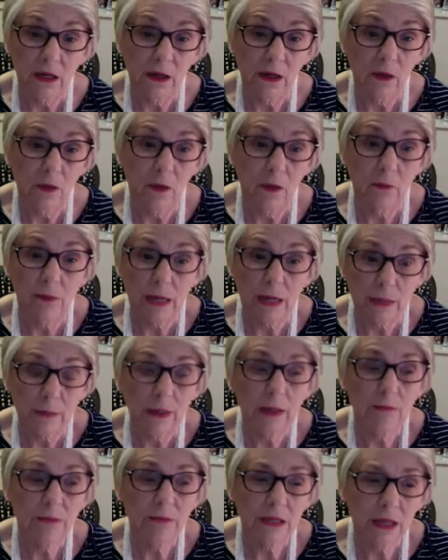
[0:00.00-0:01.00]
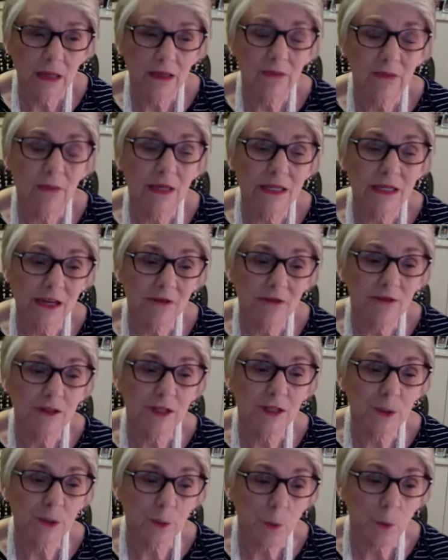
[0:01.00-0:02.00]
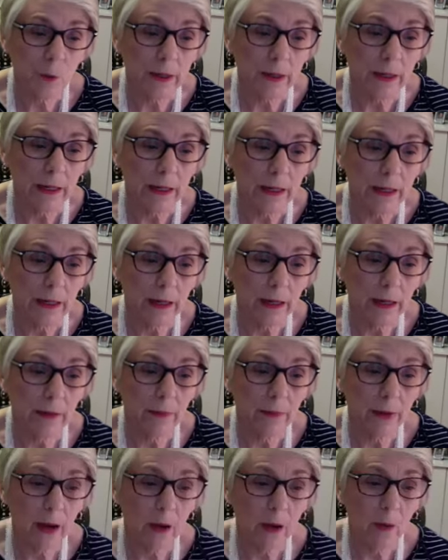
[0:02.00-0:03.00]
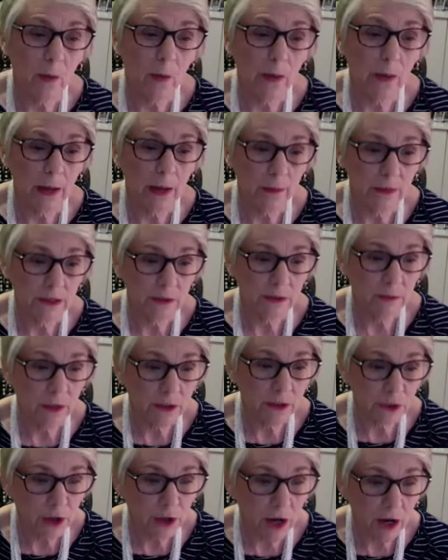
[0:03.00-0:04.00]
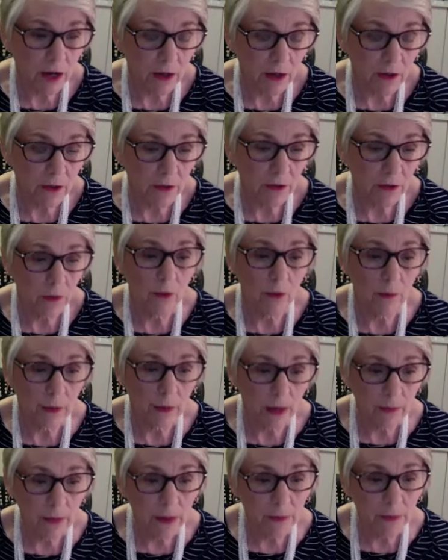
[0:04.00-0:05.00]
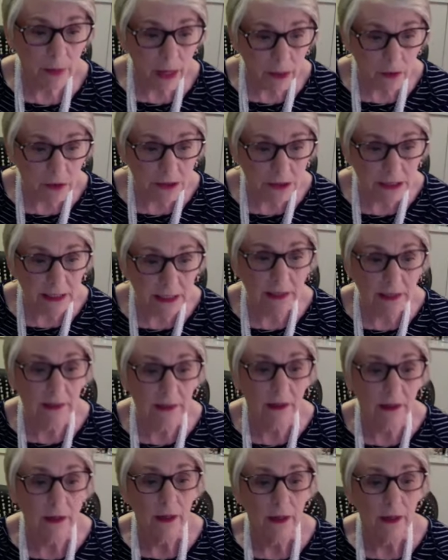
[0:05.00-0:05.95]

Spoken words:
Or maybe I'm telling myself a story about what happened to my child, or about my parenting,